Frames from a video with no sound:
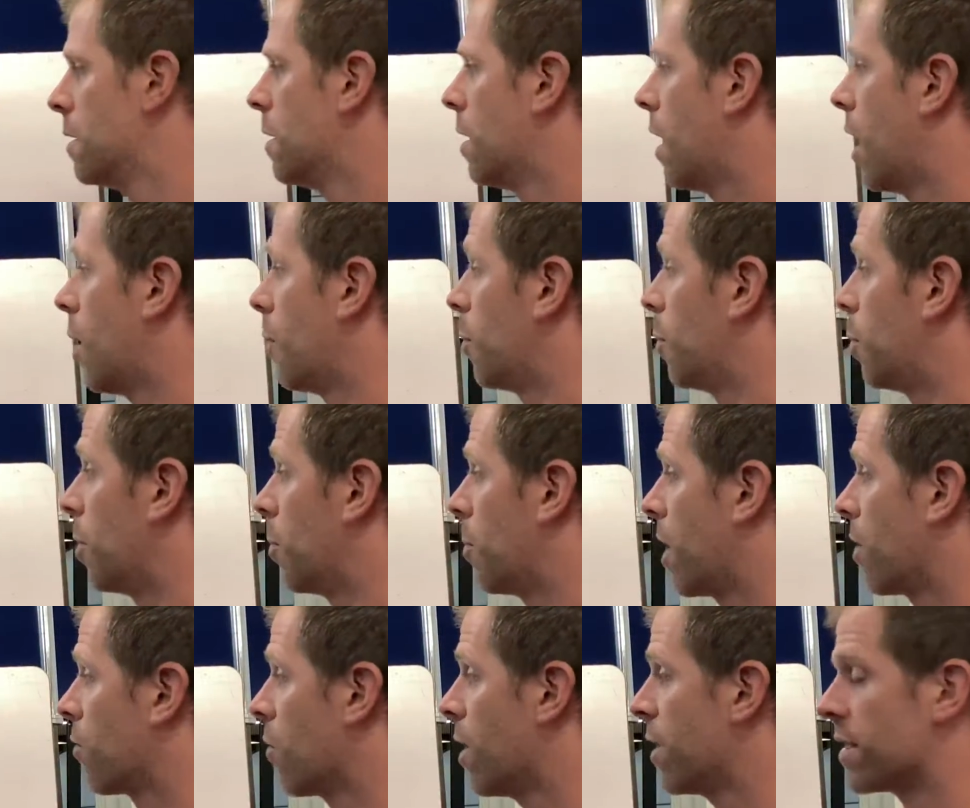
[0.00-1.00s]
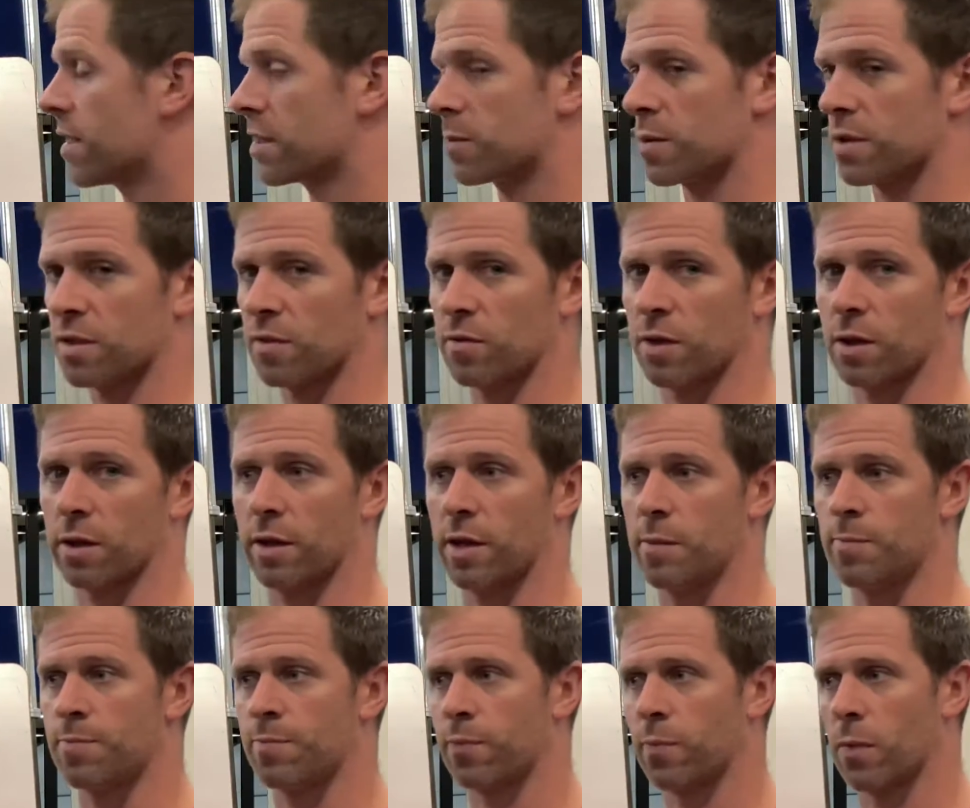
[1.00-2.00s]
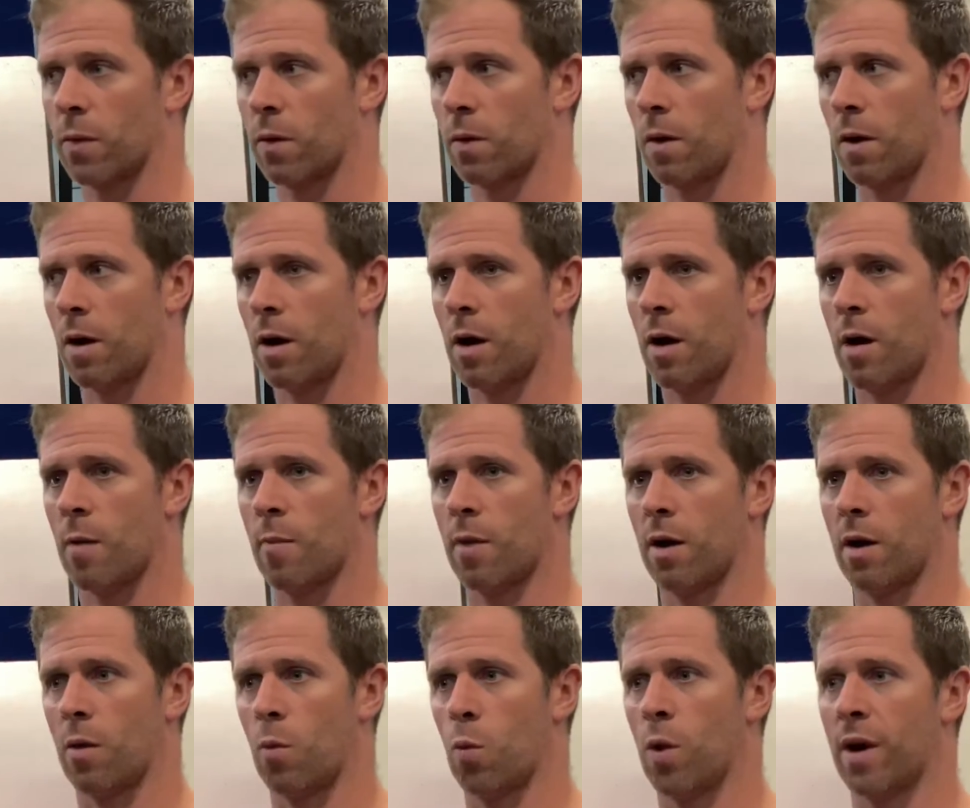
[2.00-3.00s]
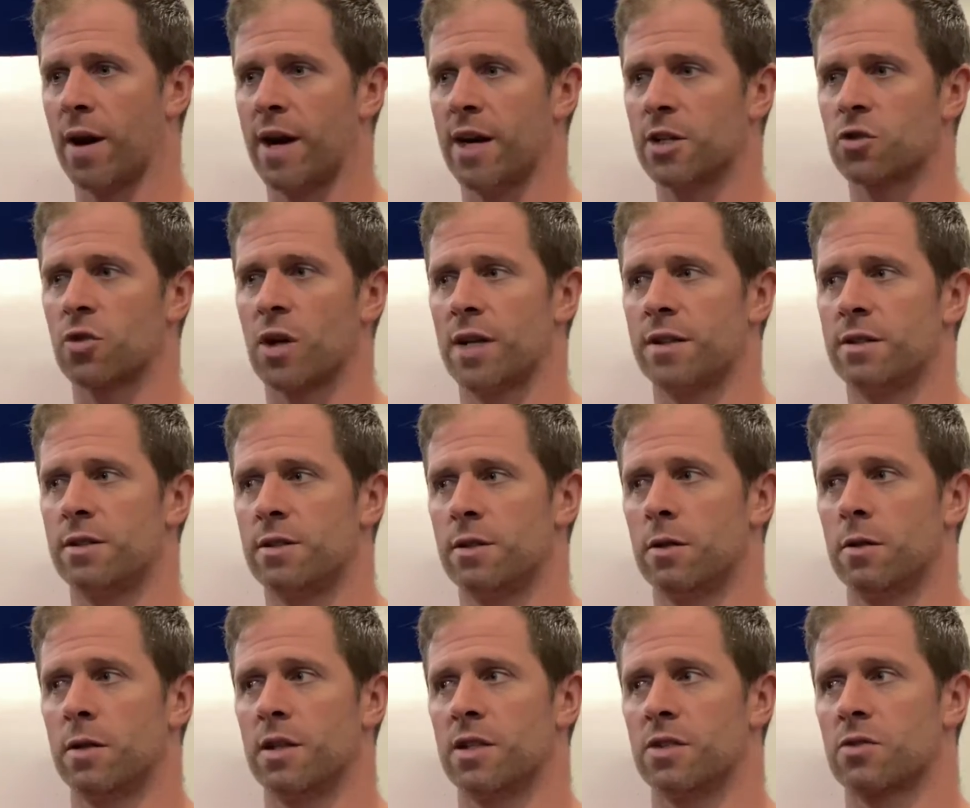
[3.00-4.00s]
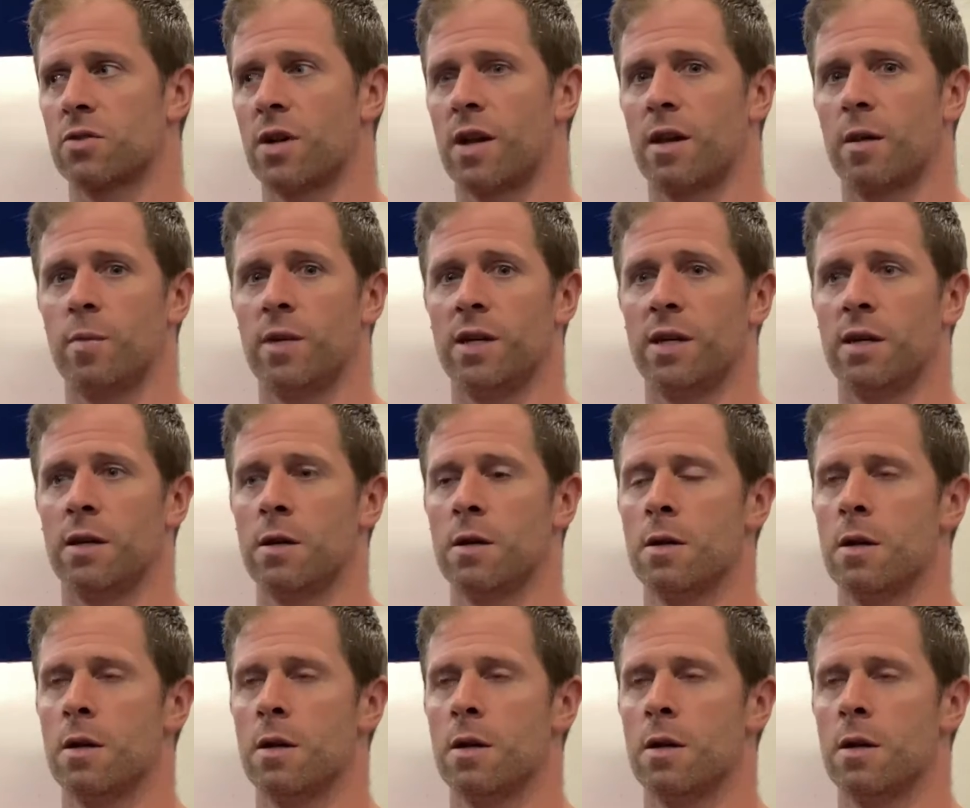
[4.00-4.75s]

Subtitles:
But my running specifically, what I tried to do is try to be